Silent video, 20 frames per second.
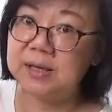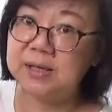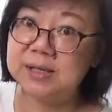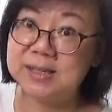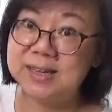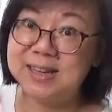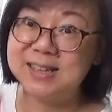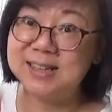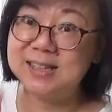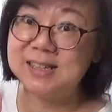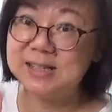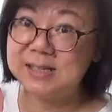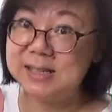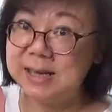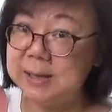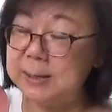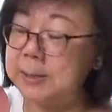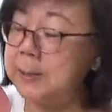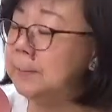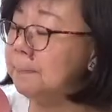single
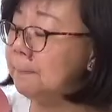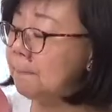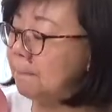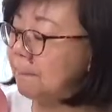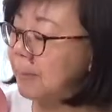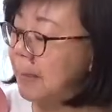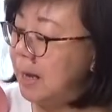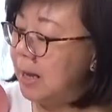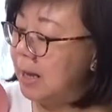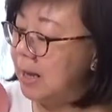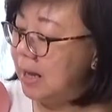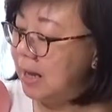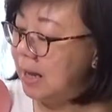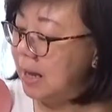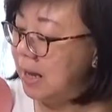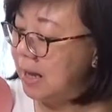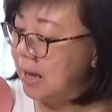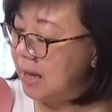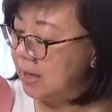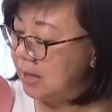sale,
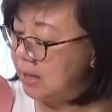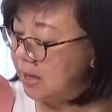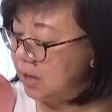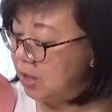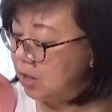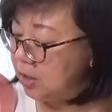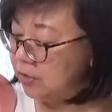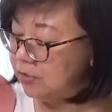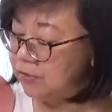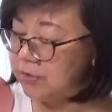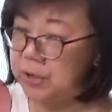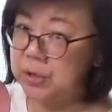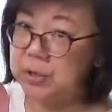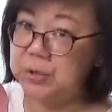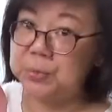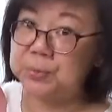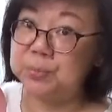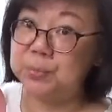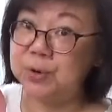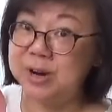and I got a very
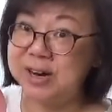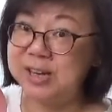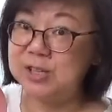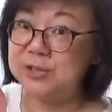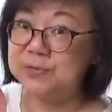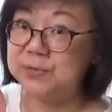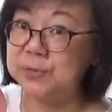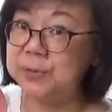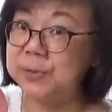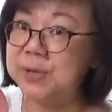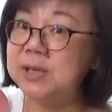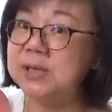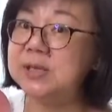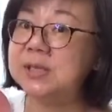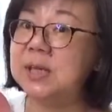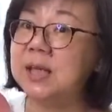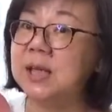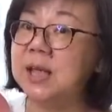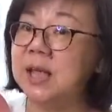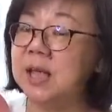good price for
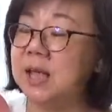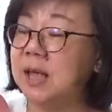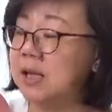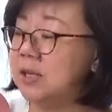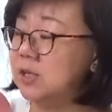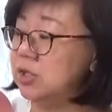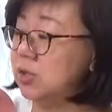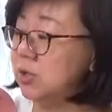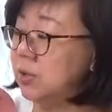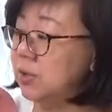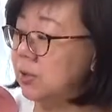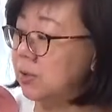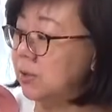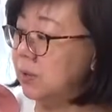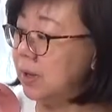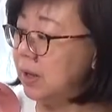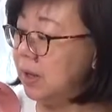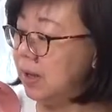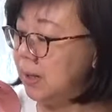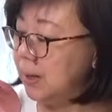it.
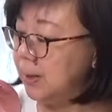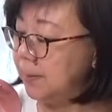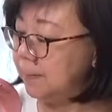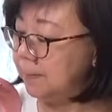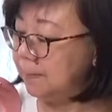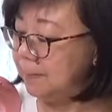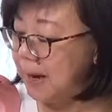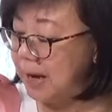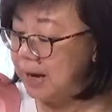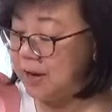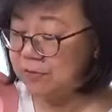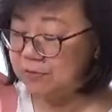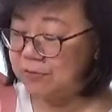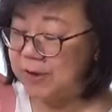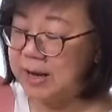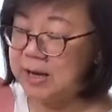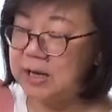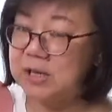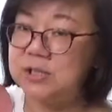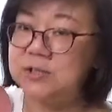So my
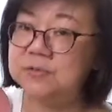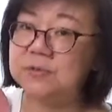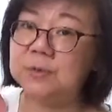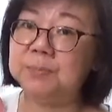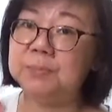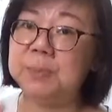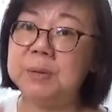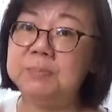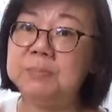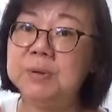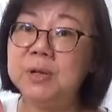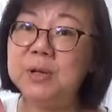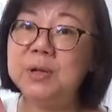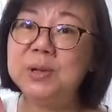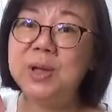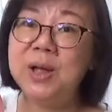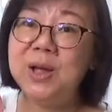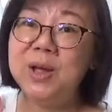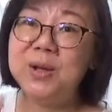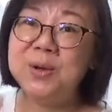advice for
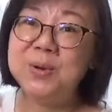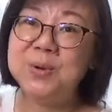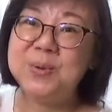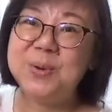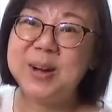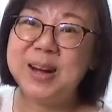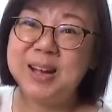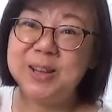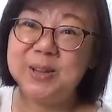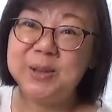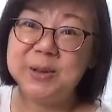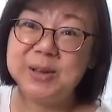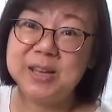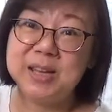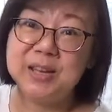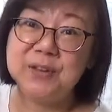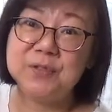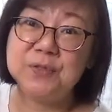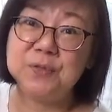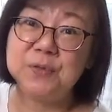people who are
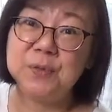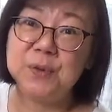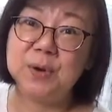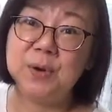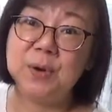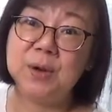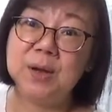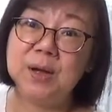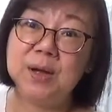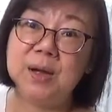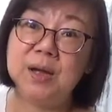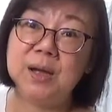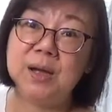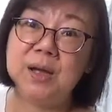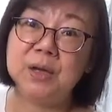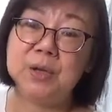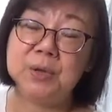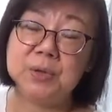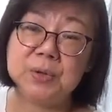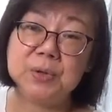looking for
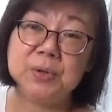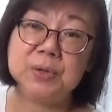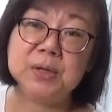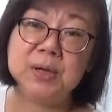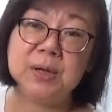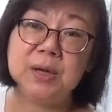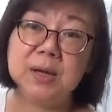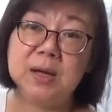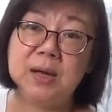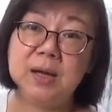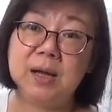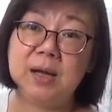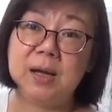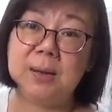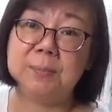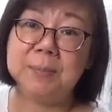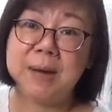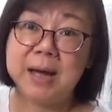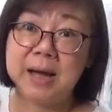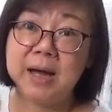a good
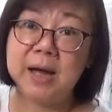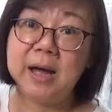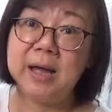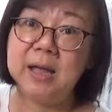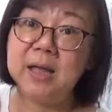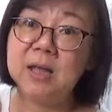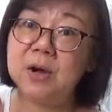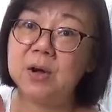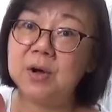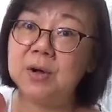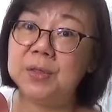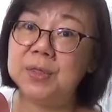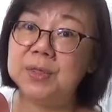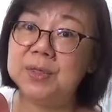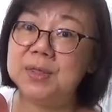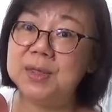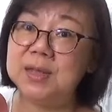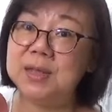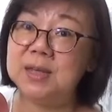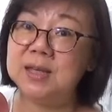buy on
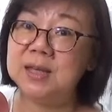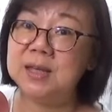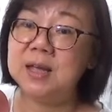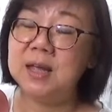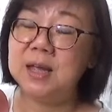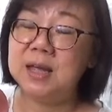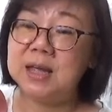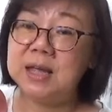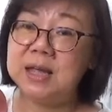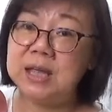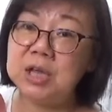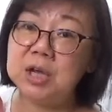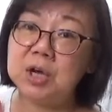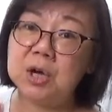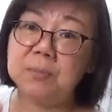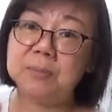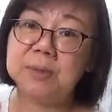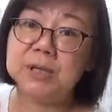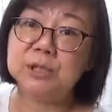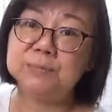the
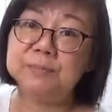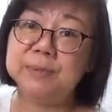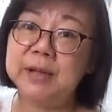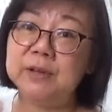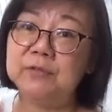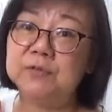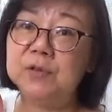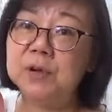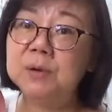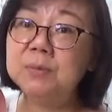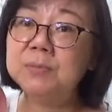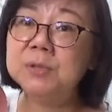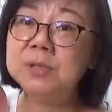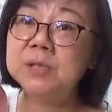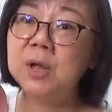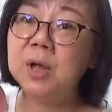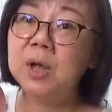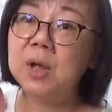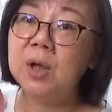e-commerce platforms,